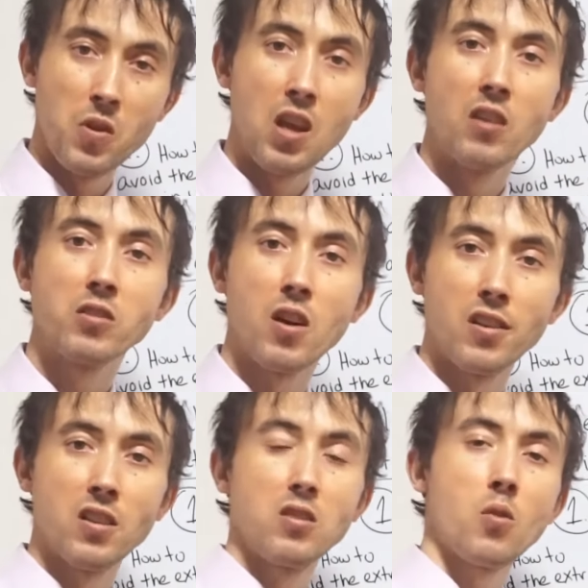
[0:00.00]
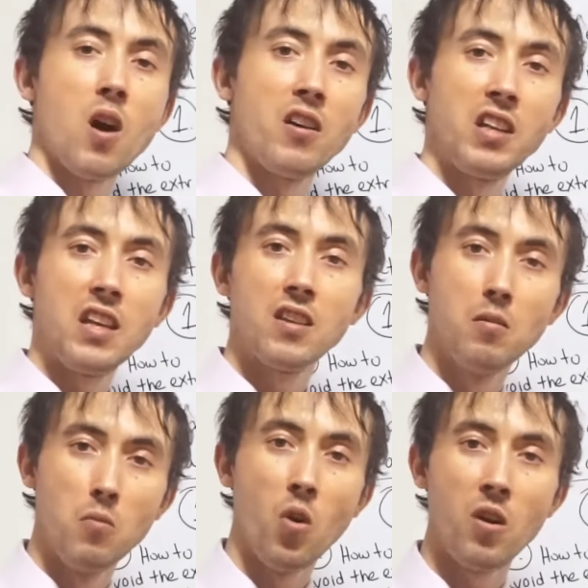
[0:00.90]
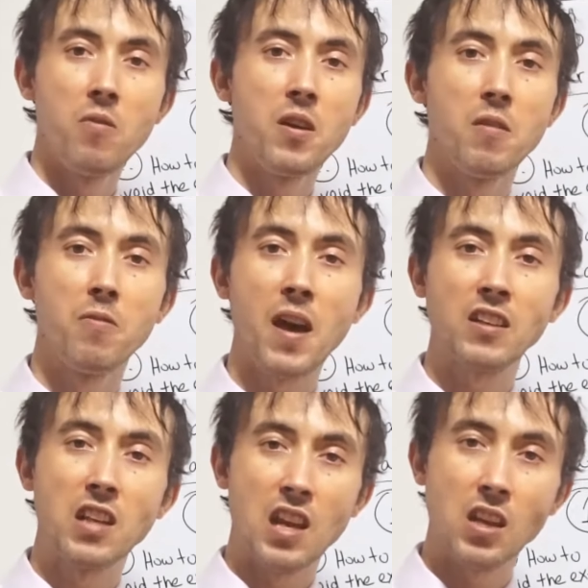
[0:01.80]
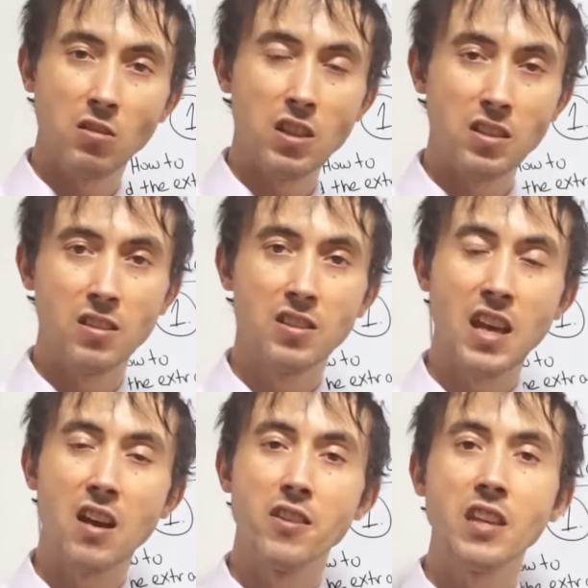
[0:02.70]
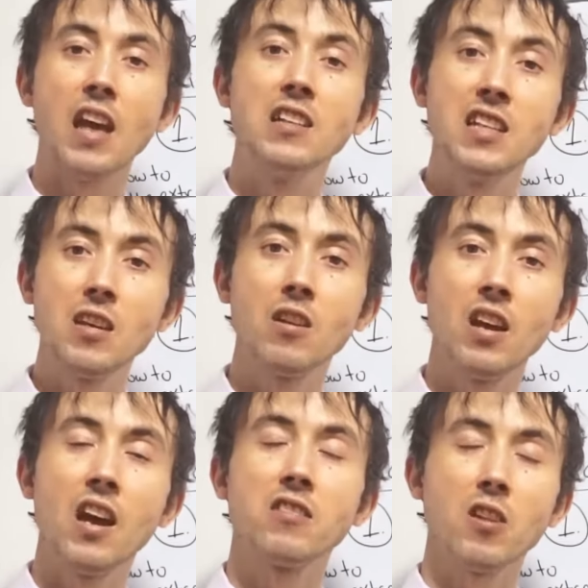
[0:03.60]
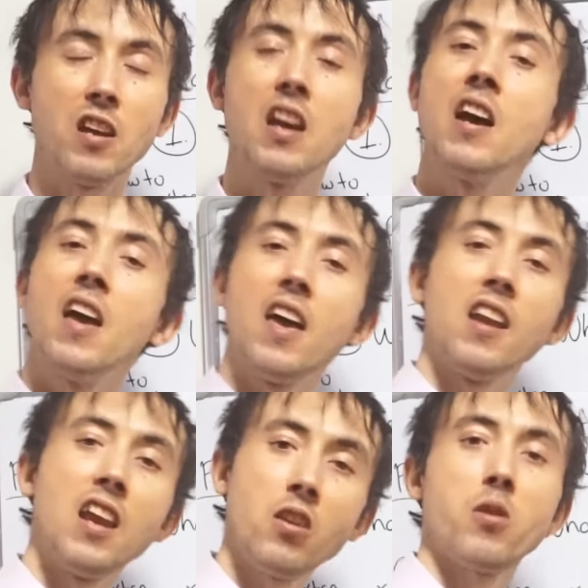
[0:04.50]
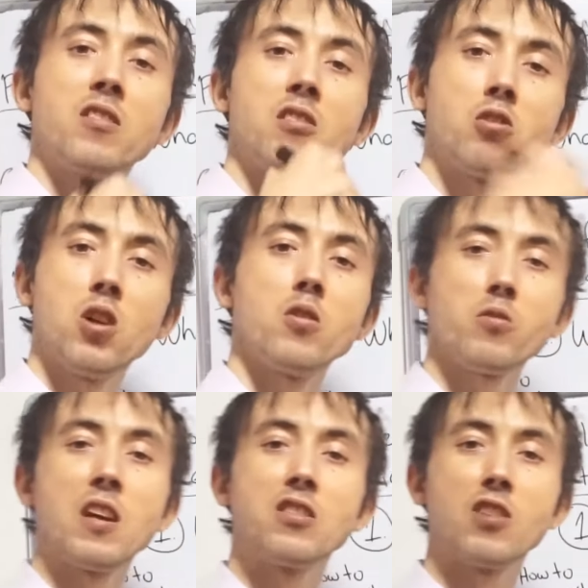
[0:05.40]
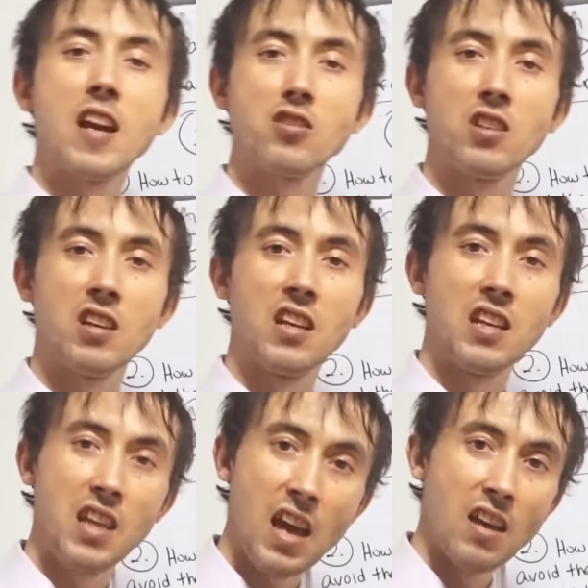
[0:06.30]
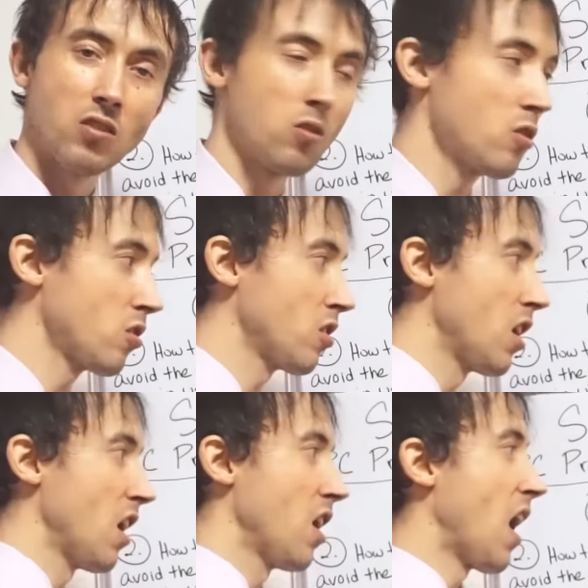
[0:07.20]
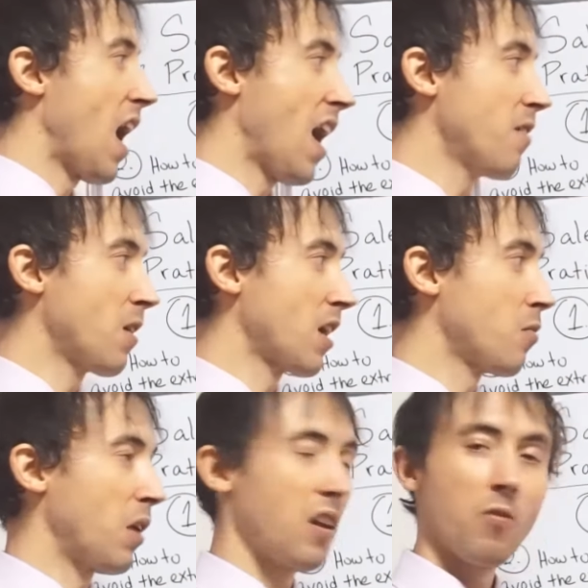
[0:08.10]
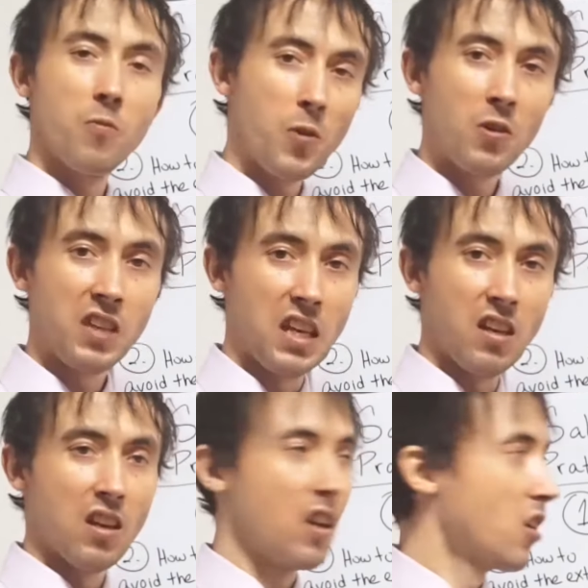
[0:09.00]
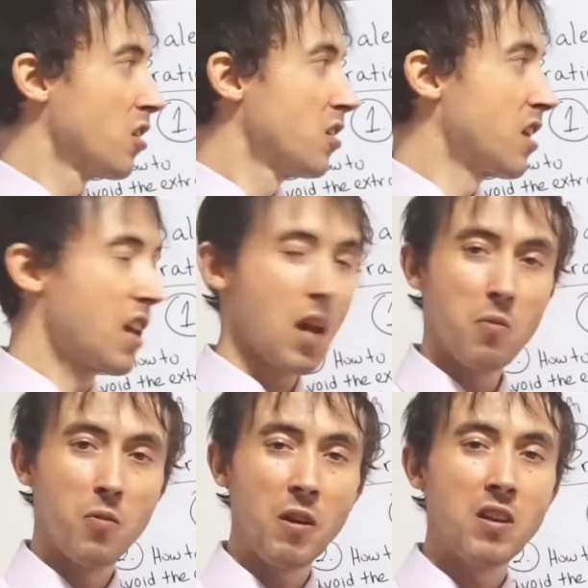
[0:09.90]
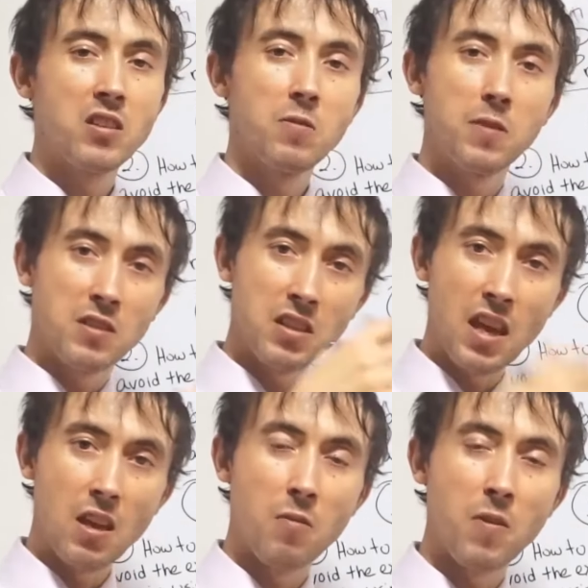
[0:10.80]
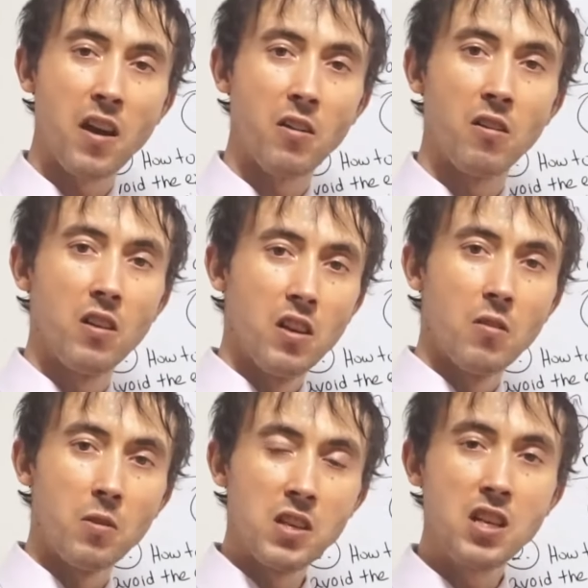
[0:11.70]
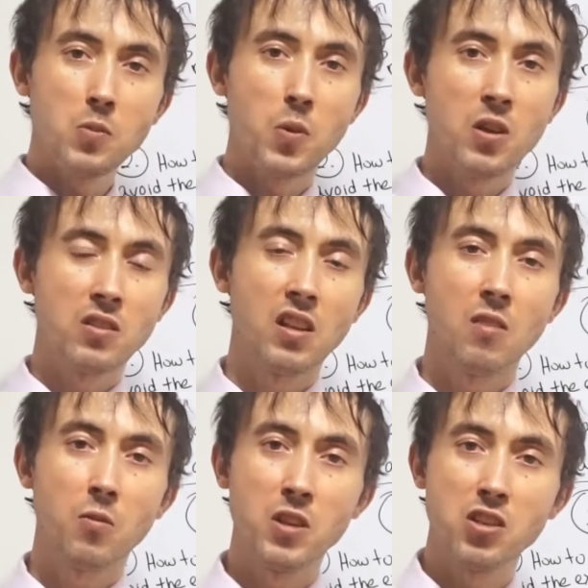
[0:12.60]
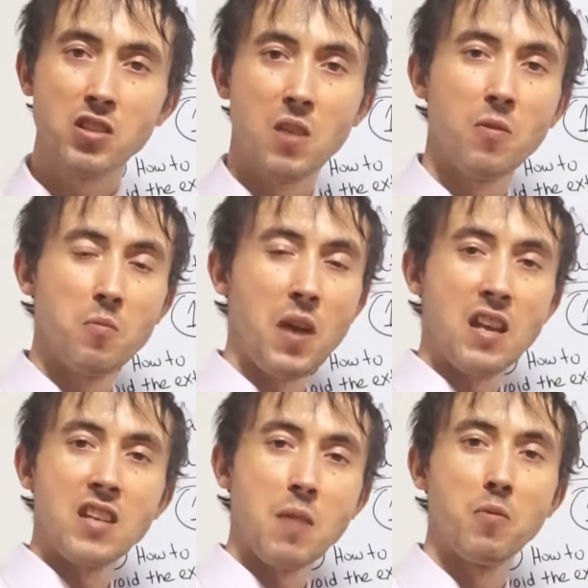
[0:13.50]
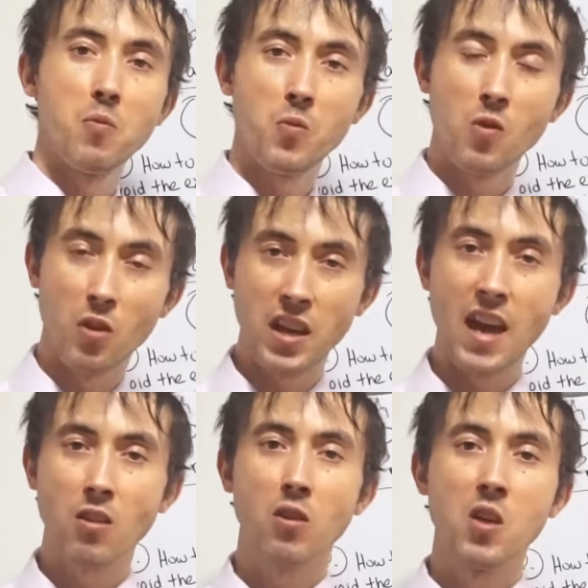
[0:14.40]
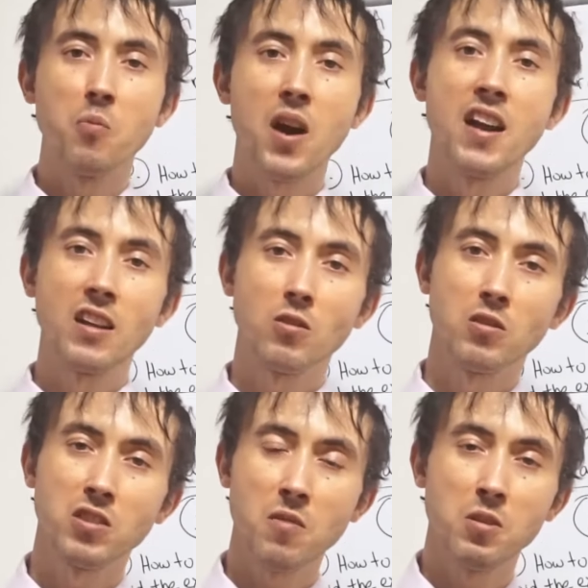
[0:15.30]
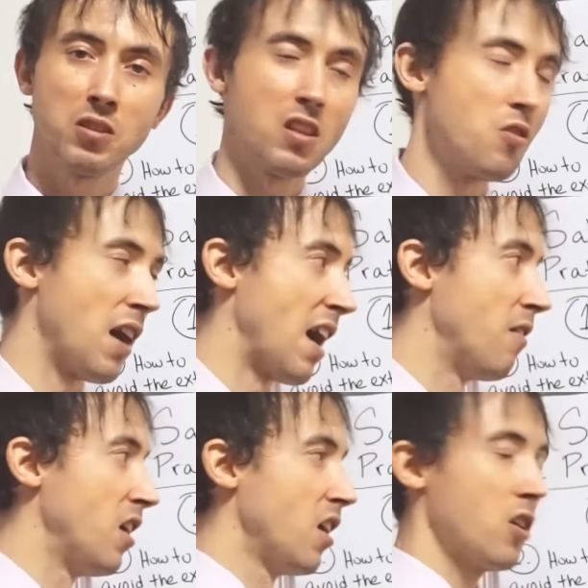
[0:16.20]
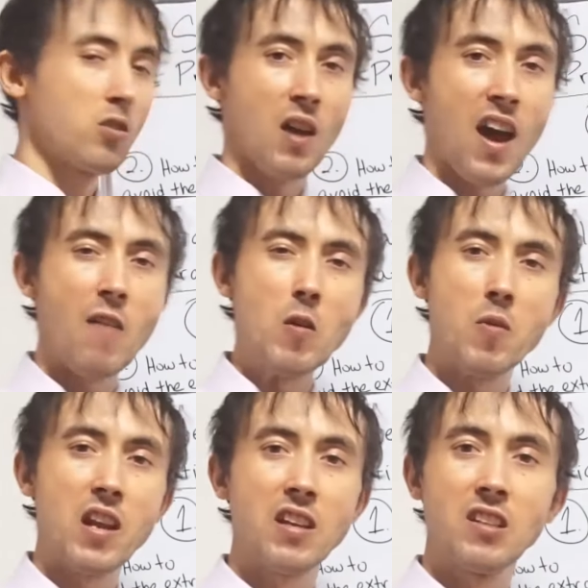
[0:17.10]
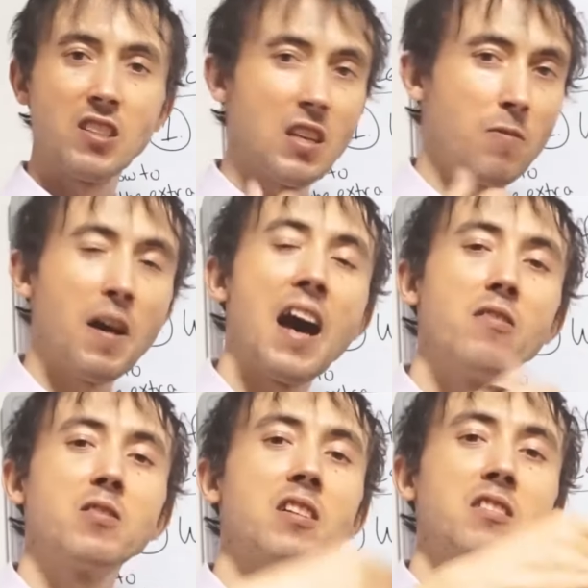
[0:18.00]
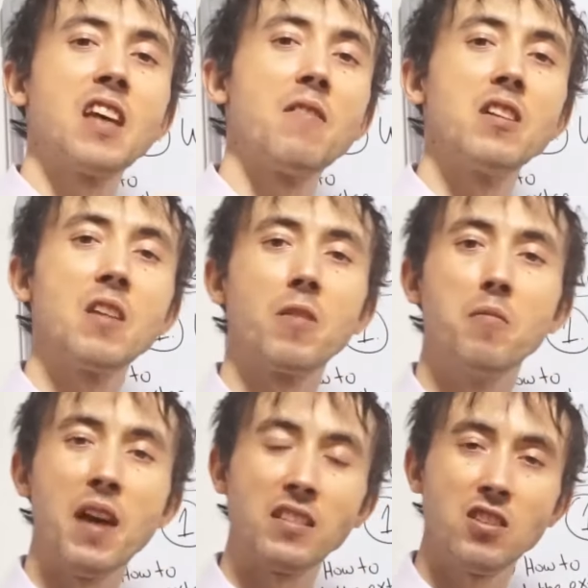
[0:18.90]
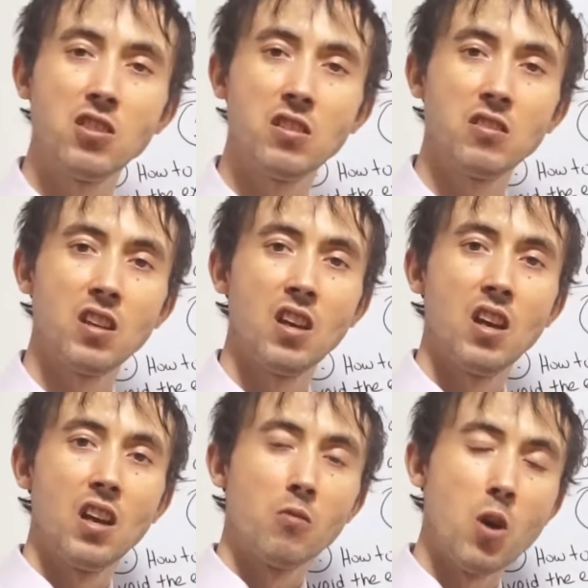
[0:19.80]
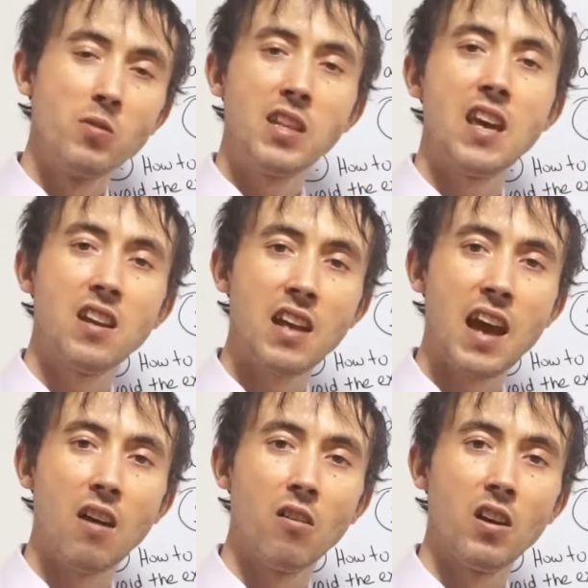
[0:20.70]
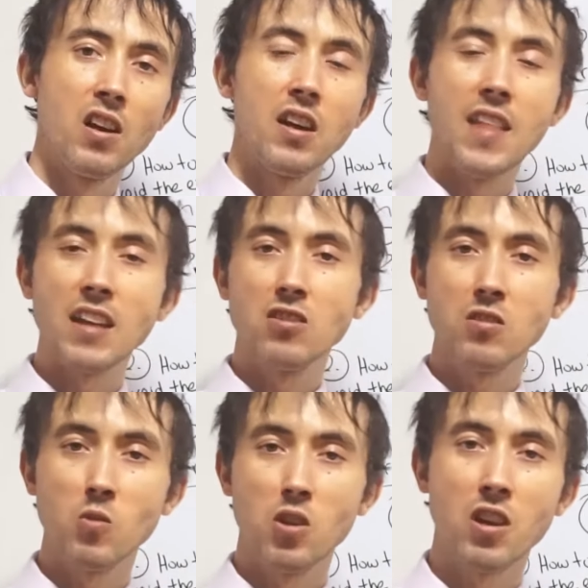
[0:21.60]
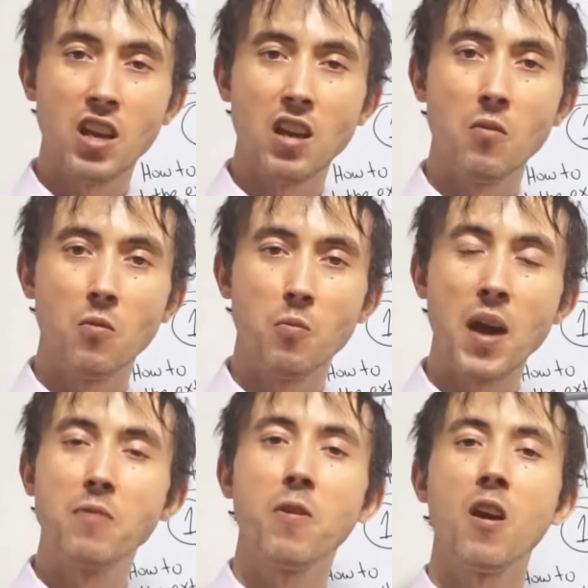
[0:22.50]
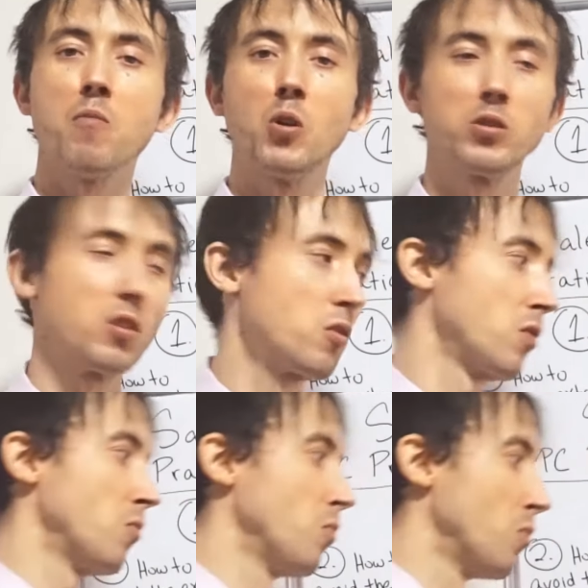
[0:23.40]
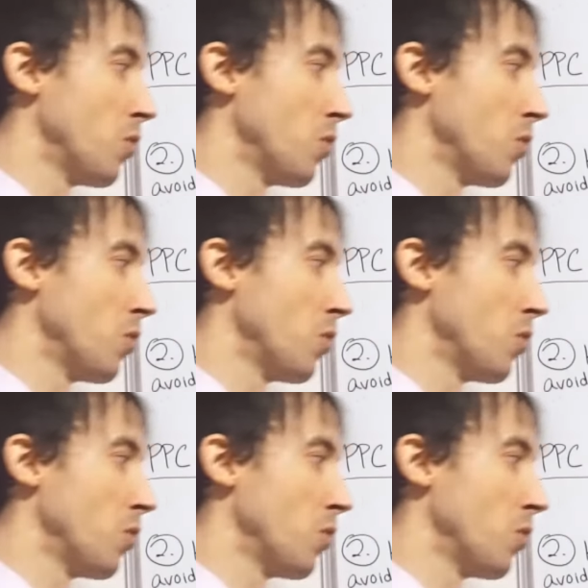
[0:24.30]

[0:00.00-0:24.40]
you know, as long as it's quality, the more of the effect increase in sales and de uh, sorry, an increase in close rates you're actually going to get. So do, I recommend fully setting up a very sophisticated funnel for each person, for each different main type of or category of product or service that you have, so everybody can see five, six, seven different messages, rotate it out, and that's, you're going to get by far most of your